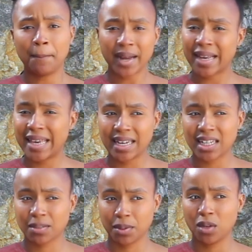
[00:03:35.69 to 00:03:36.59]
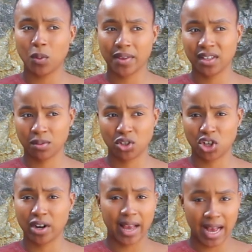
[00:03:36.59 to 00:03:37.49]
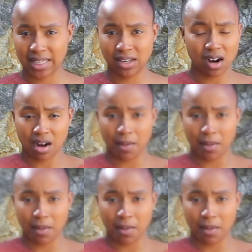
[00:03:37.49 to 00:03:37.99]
But I can't explain why the Swiss chard has not